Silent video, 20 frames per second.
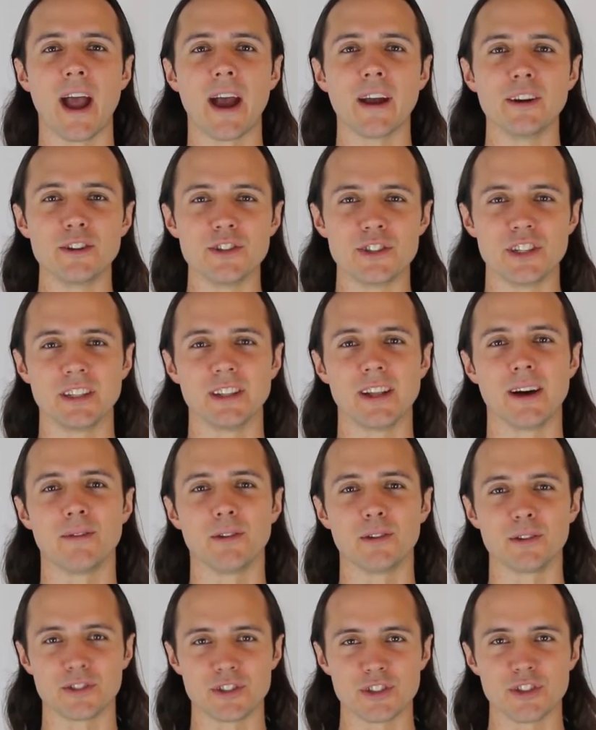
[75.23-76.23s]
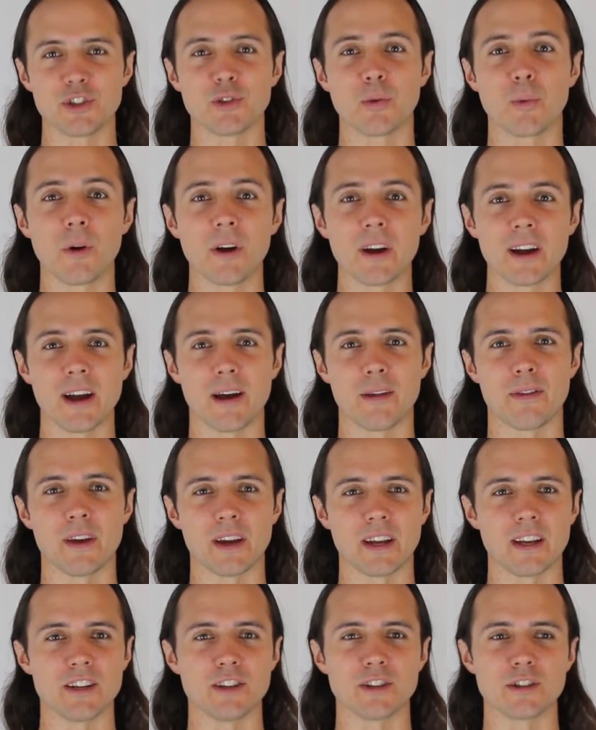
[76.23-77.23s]
energy levels and your work
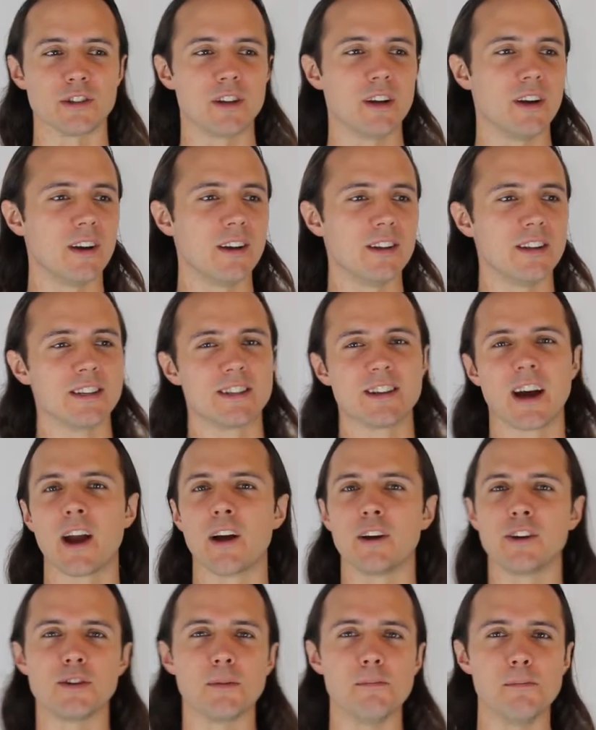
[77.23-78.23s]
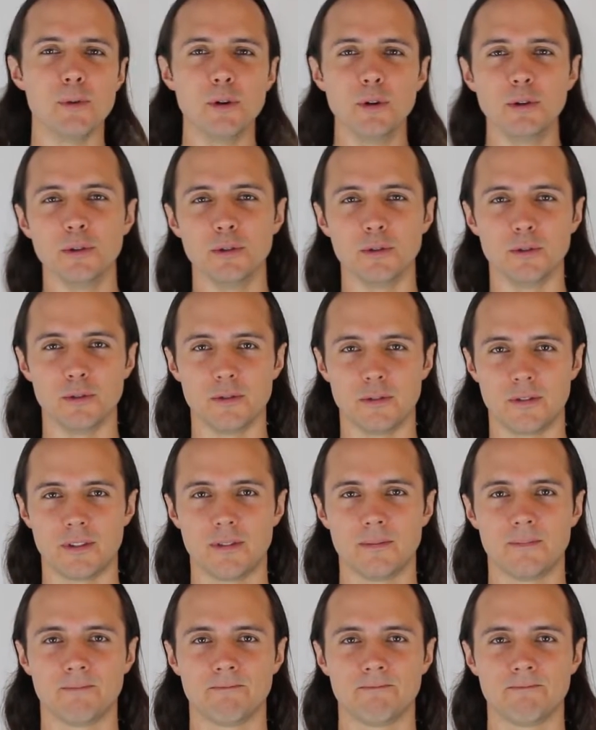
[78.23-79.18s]
ethic and your desire to move.